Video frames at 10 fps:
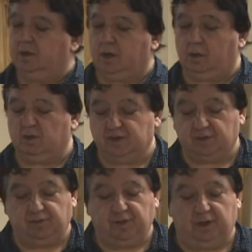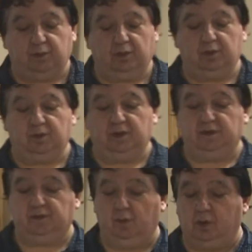Courage Through Faith, Warrior
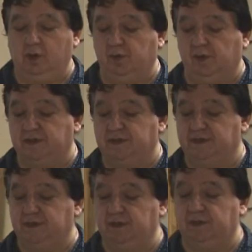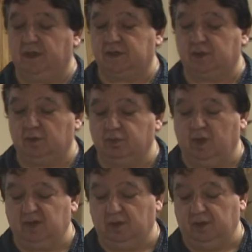Brothers. Warrior Brothers is an international
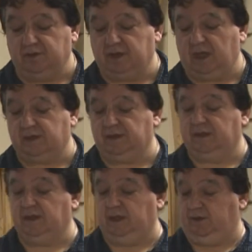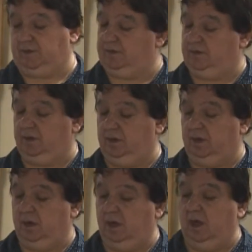brotherhood of Catholic knights
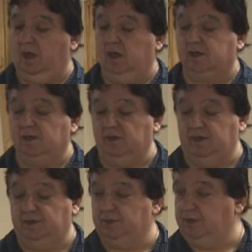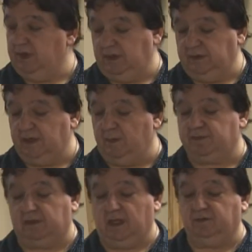committed to an
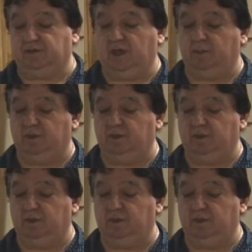in-depth lifetime